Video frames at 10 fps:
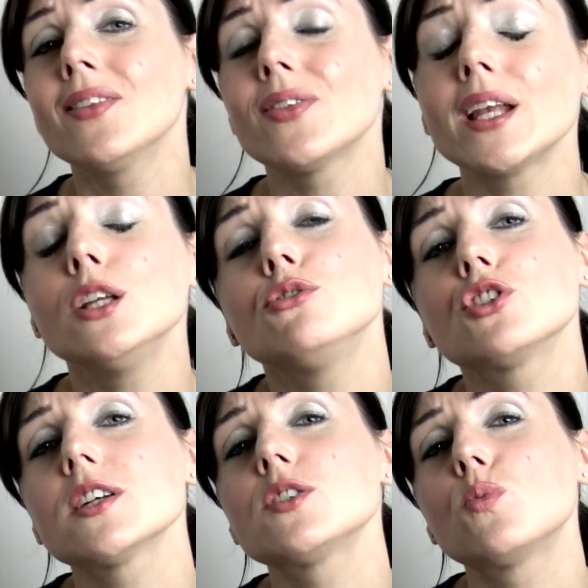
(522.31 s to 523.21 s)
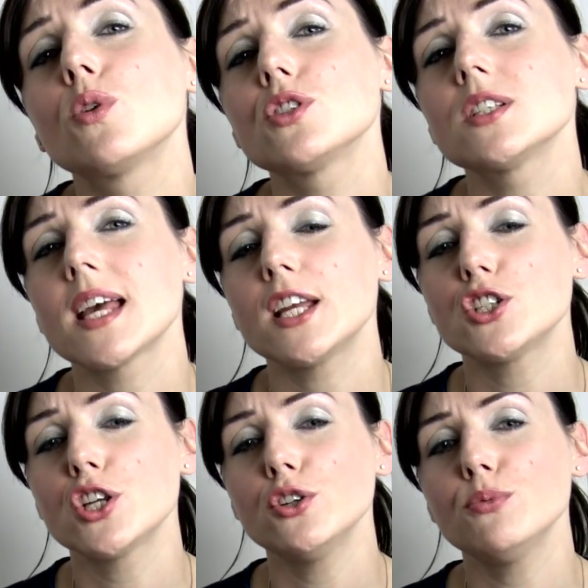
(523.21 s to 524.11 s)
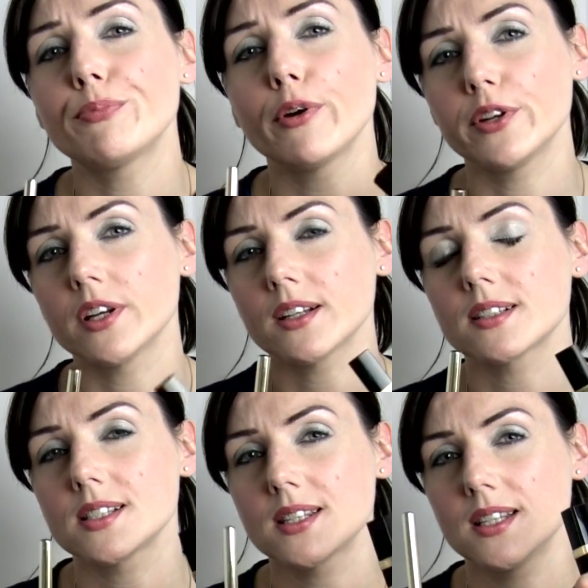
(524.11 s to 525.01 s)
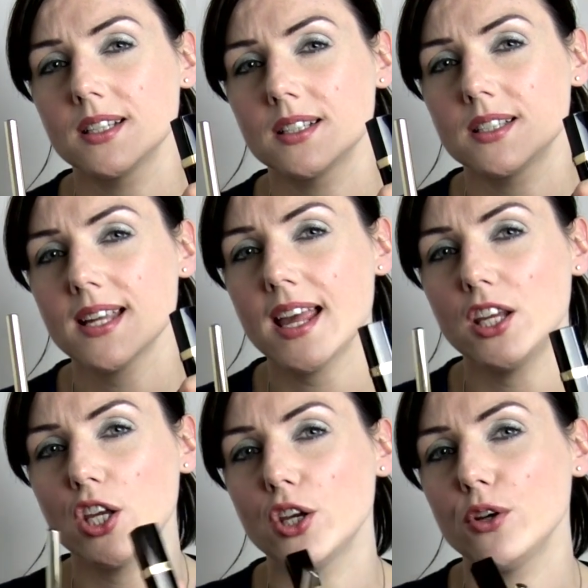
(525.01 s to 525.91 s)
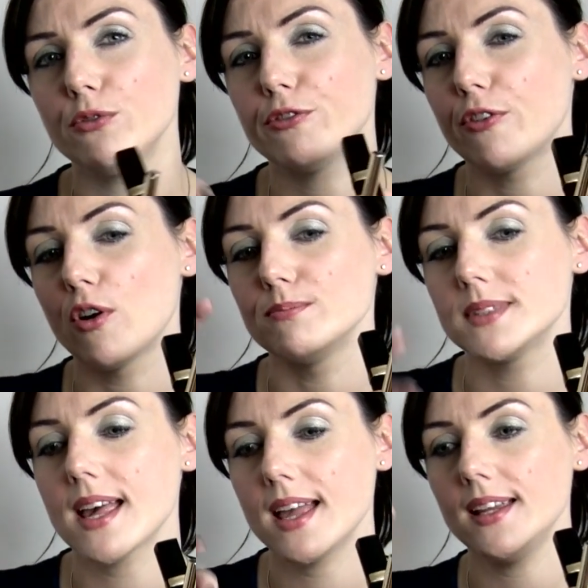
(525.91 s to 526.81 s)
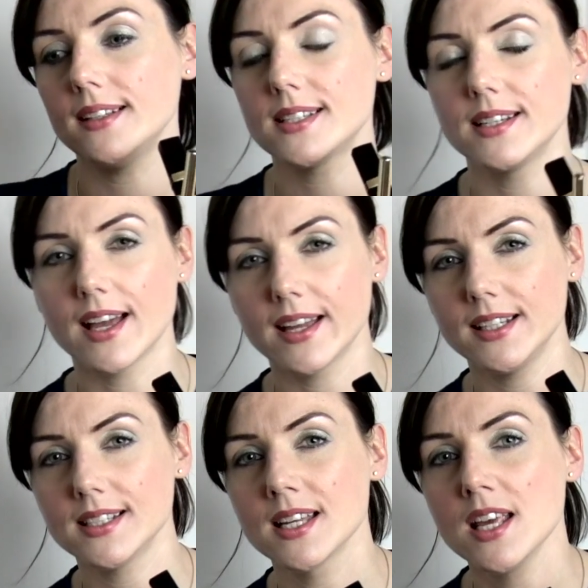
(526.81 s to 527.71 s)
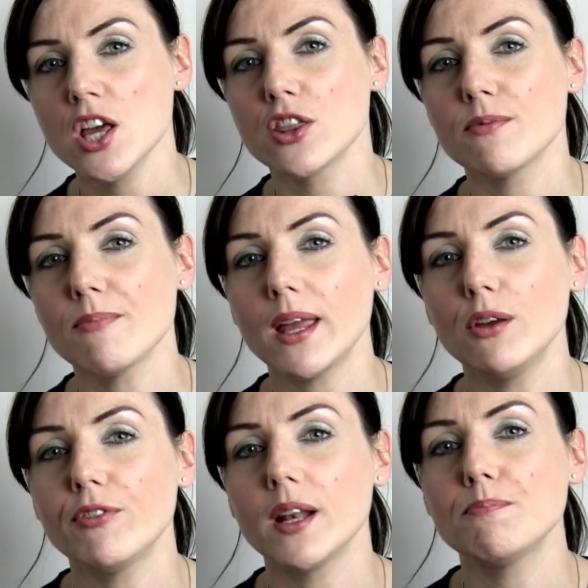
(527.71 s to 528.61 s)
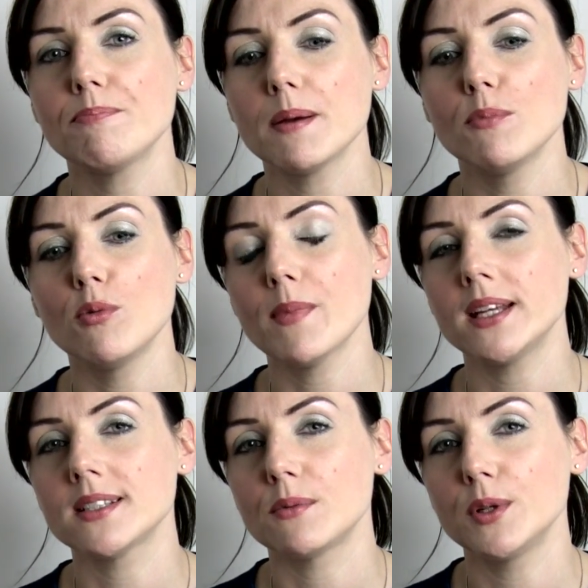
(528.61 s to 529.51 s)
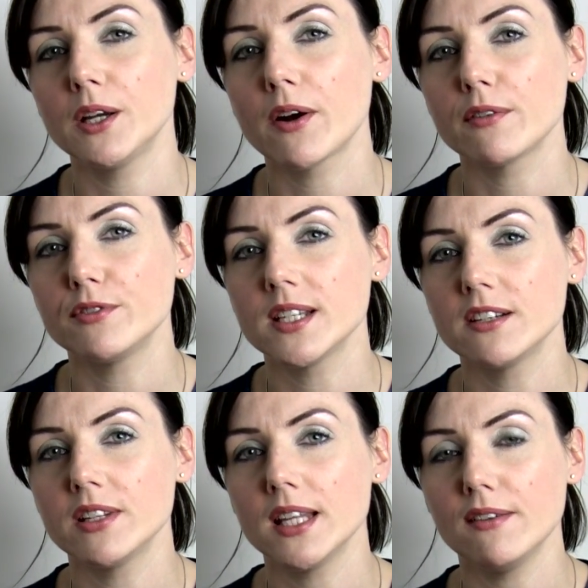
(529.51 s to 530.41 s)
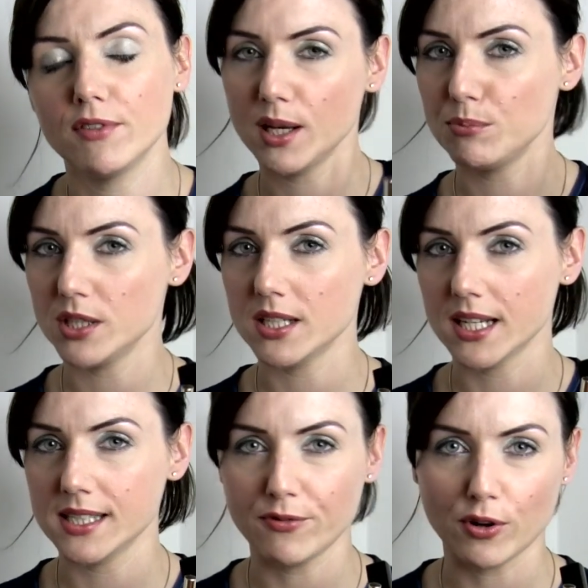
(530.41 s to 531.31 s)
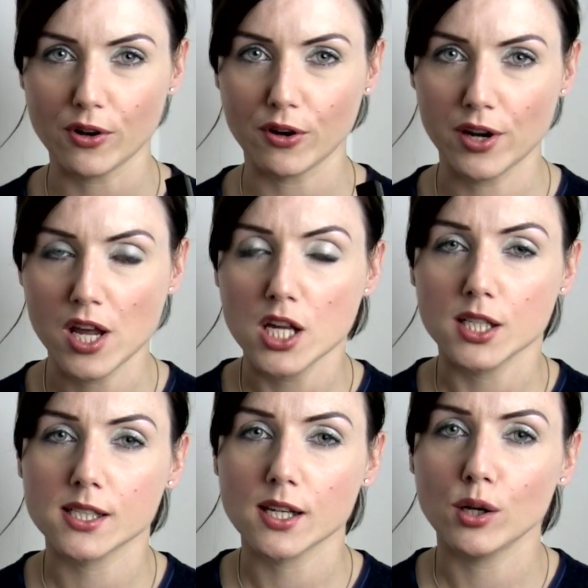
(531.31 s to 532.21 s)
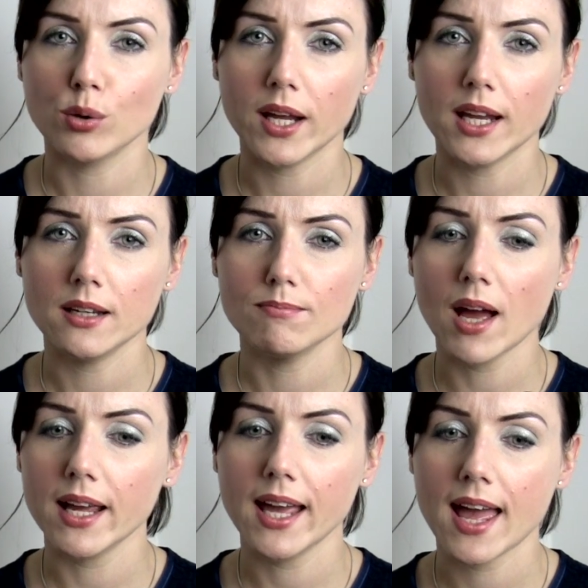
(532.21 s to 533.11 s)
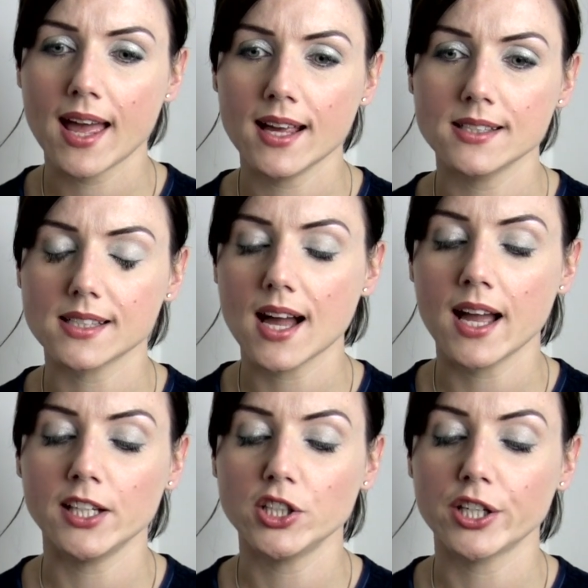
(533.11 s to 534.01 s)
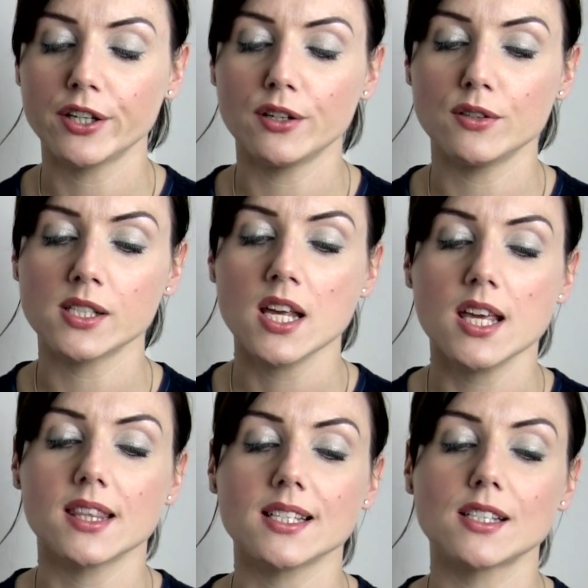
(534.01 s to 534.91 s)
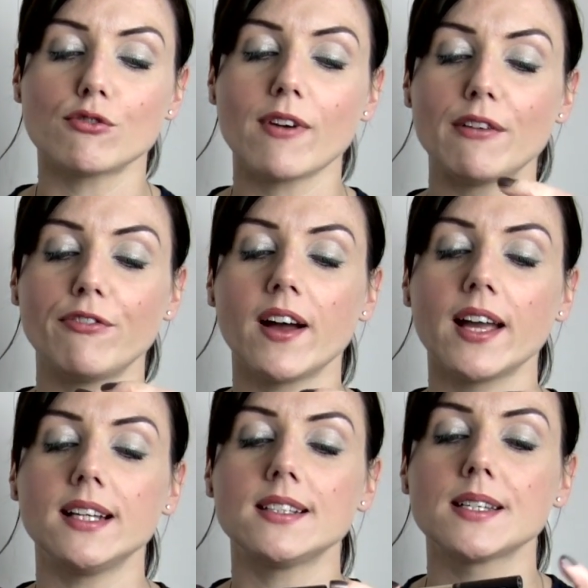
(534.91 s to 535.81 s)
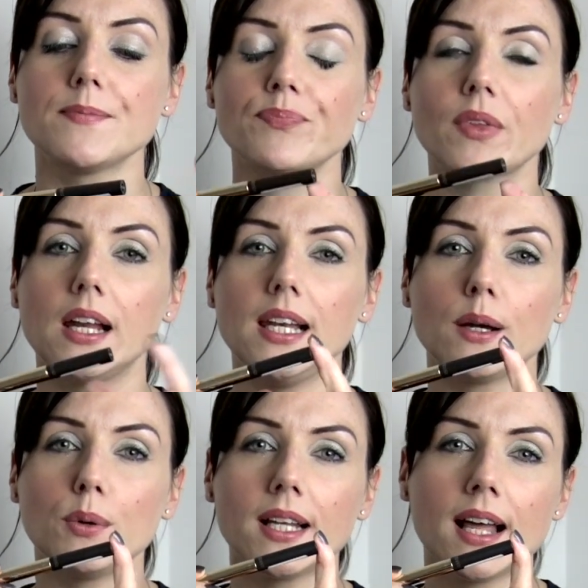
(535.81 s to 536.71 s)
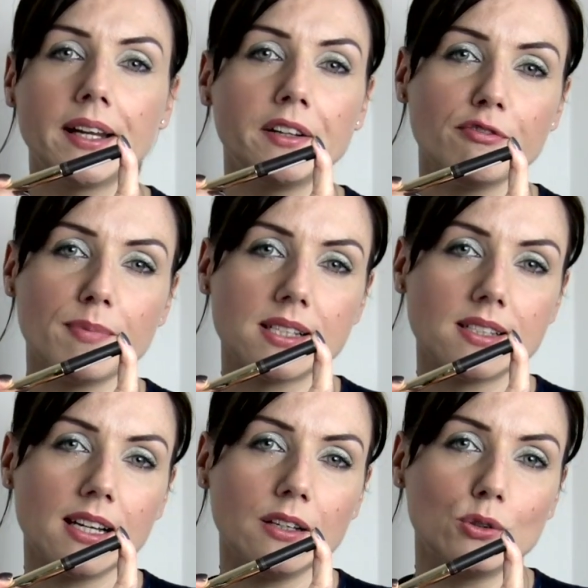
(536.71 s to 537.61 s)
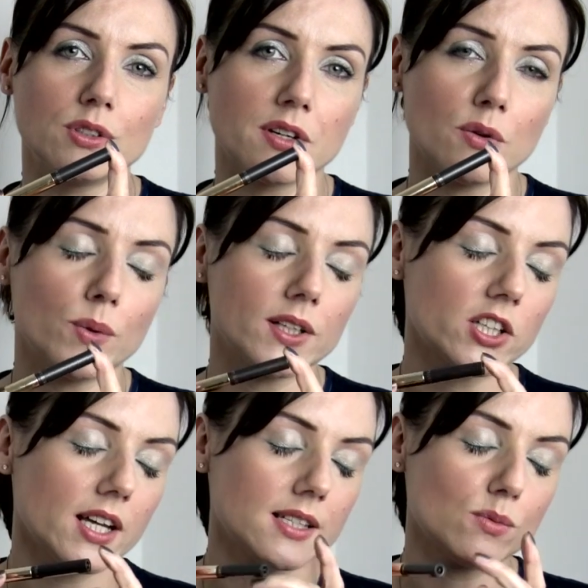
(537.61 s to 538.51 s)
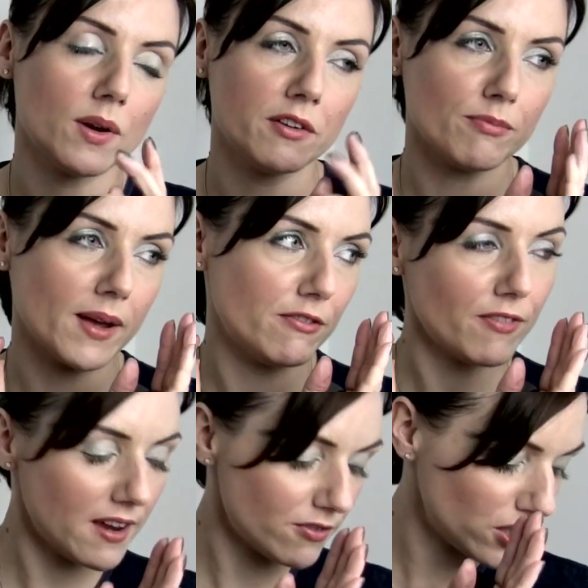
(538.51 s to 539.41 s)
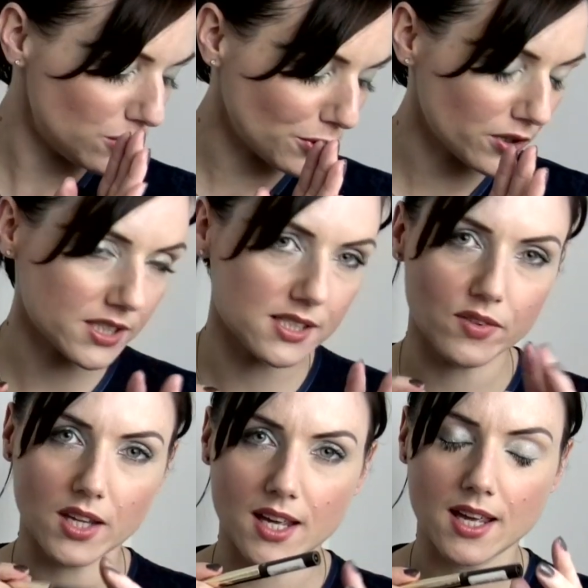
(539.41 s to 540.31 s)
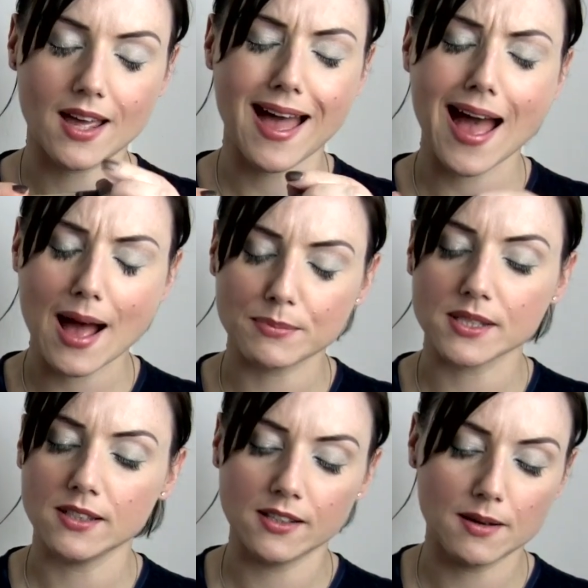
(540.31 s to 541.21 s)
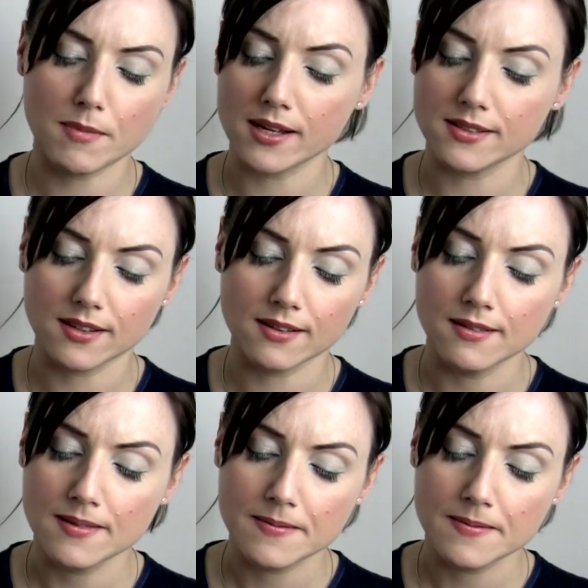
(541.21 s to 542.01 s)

Then you just want to take two products that take you from day to night, that make you feel a bit more made up when you go out for dinner in the evening and put a nice frock on. So in my case, I chose this Graphite liquid liner from Estee Lauder, which is one of my favourite new products of the year. Absolutely amazing.